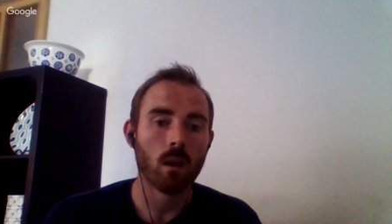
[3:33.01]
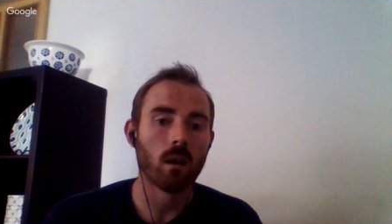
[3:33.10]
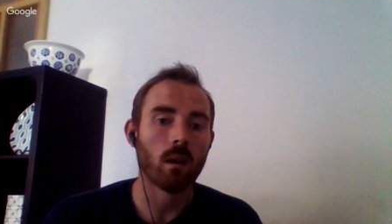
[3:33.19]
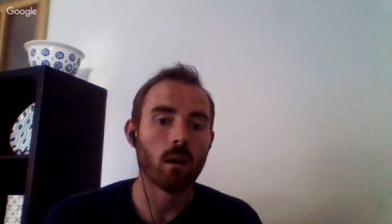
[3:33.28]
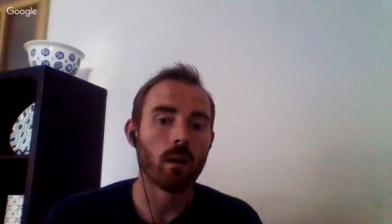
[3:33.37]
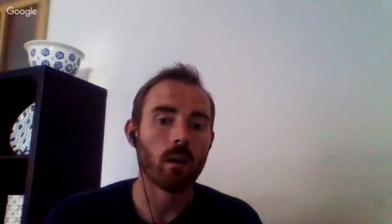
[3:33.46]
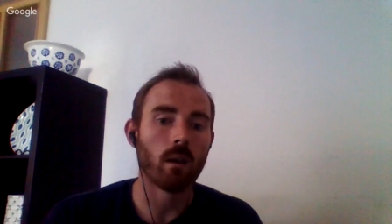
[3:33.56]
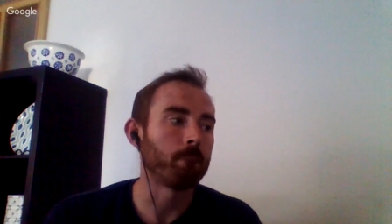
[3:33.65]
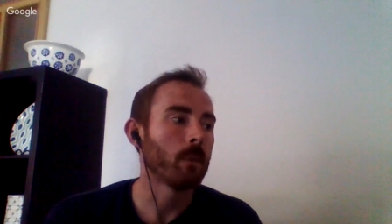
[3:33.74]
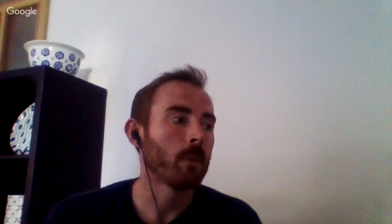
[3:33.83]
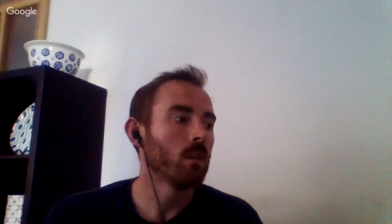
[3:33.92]
Um,
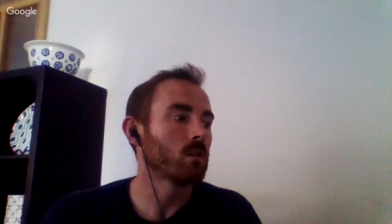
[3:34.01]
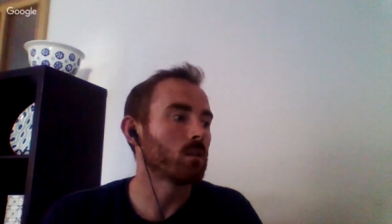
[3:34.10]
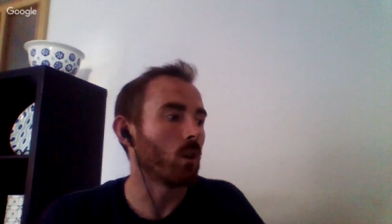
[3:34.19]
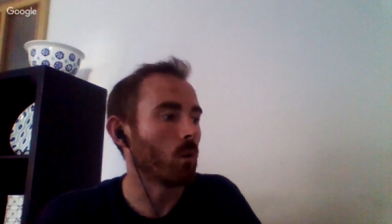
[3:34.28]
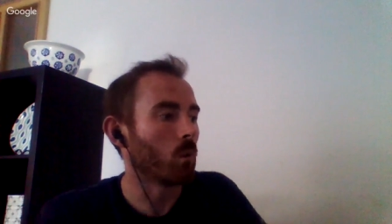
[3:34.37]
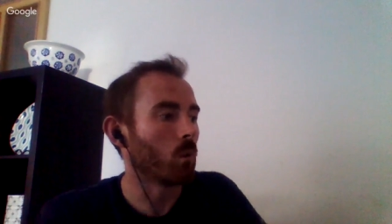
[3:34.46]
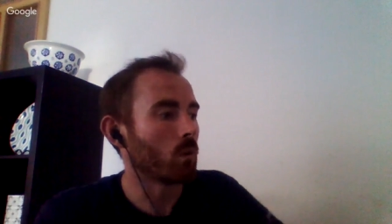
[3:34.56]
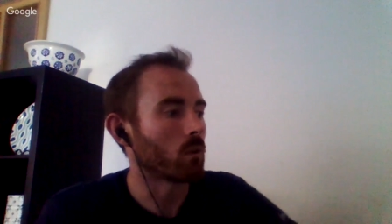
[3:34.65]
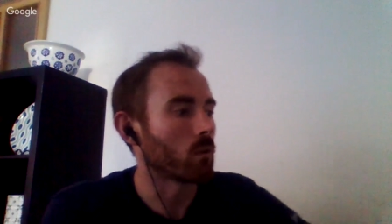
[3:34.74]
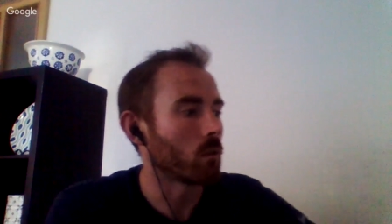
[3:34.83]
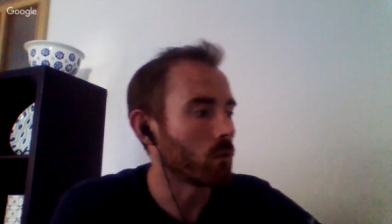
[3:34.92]
so
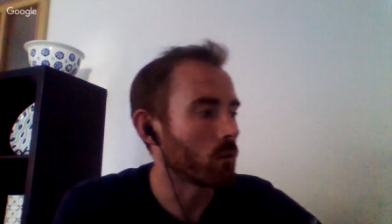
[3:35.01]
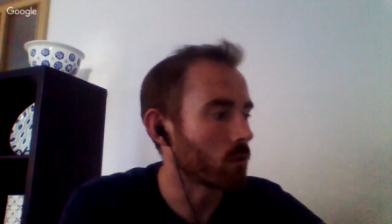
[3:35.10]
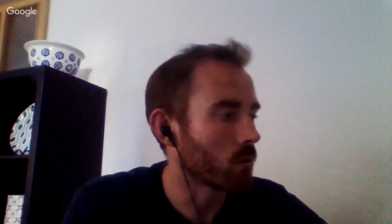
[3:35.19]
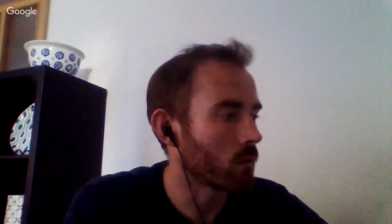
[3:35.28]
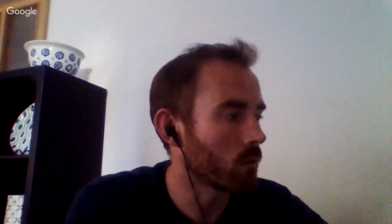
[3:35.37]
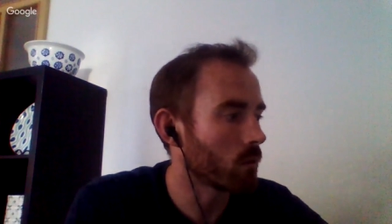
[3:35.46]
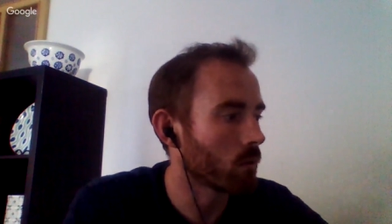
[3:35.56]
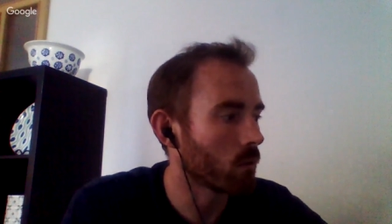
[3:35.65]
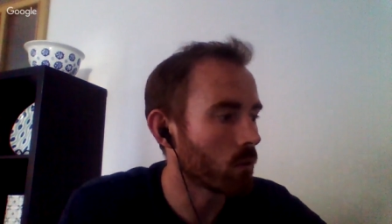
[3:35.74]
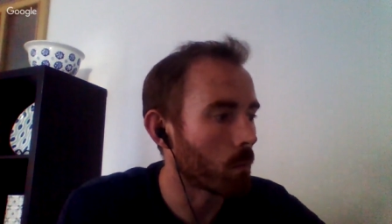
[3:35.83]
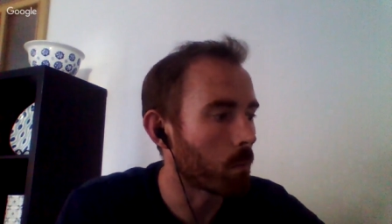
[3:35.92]
your your
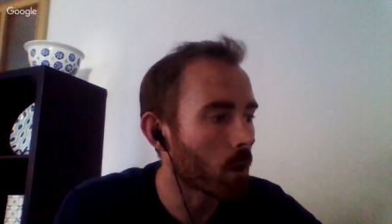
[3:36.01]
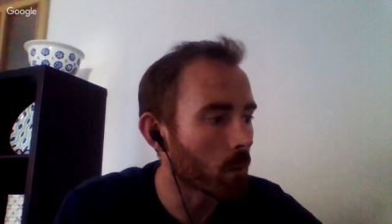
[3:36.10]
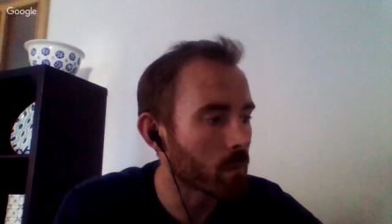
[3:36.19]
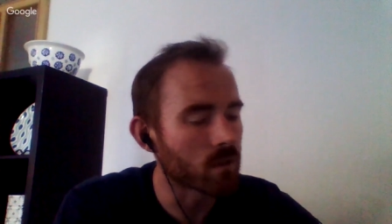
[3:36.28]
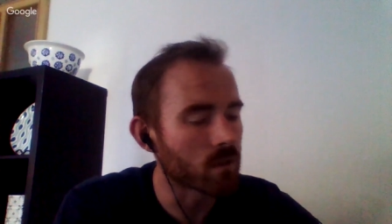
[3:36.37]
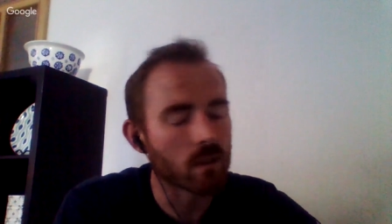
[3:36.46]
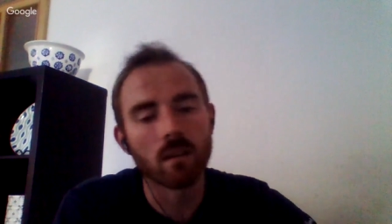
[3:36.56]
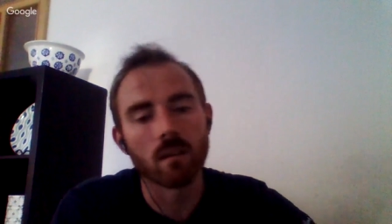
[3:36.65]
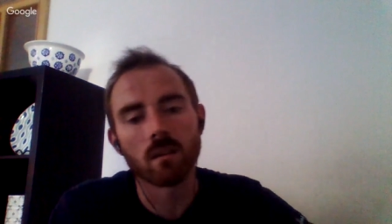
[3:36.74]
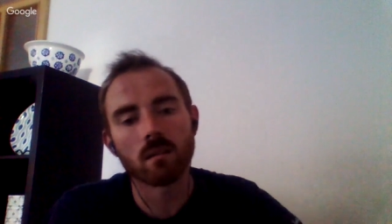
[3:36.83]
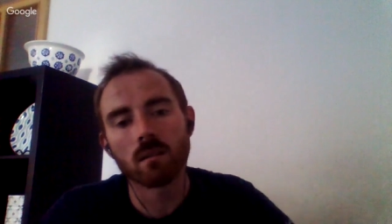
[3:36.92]
the purpose
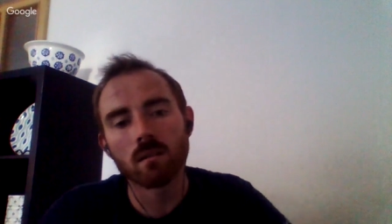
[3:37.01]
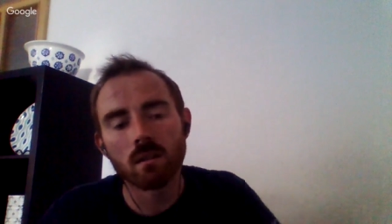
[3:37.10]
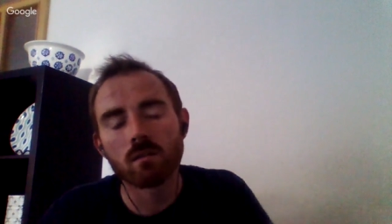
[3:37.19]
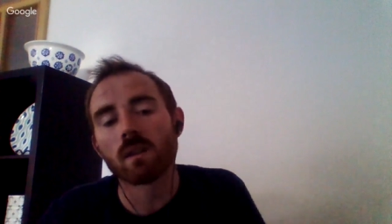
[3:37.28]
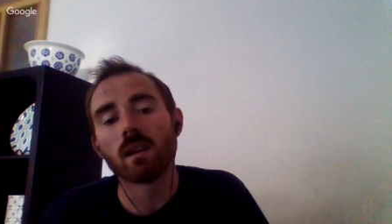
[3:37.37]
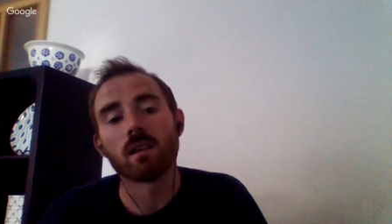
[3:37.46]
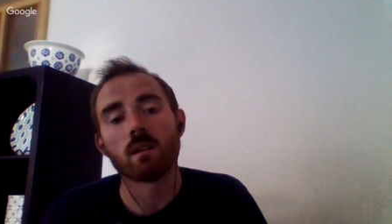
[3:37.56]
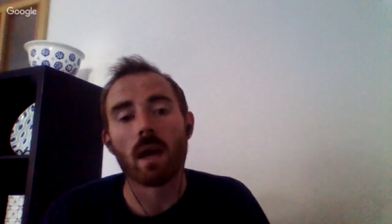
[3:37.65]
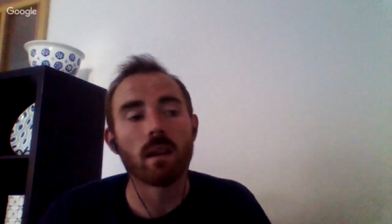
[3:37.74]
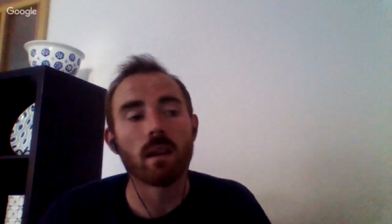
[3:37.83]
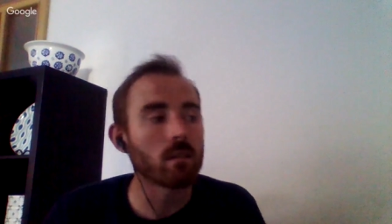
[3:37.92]
is, is really
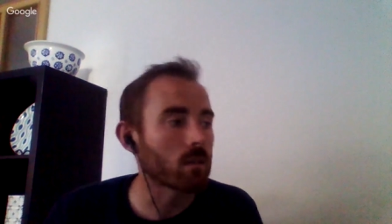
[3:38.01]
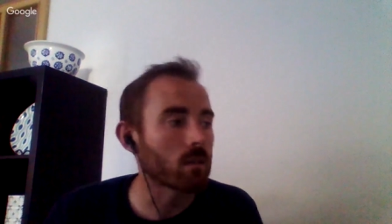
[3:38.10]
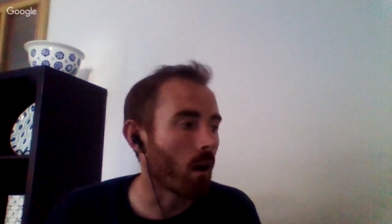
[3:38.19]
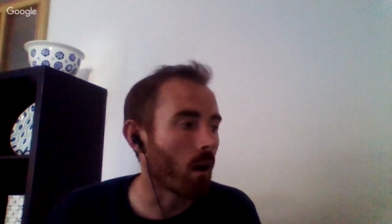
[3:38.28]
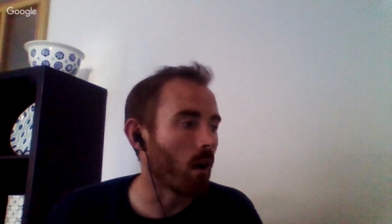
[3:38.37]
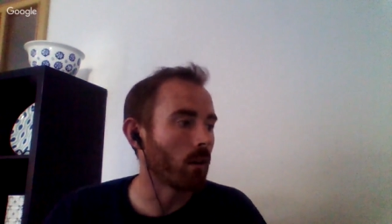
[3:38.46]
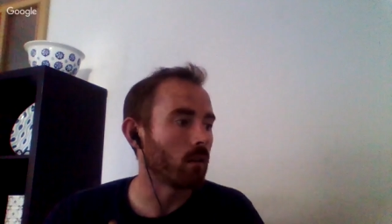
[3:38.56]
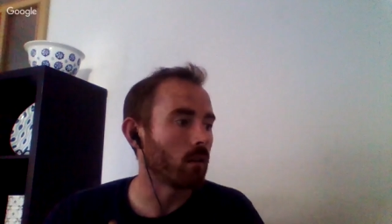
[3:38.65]
dependent on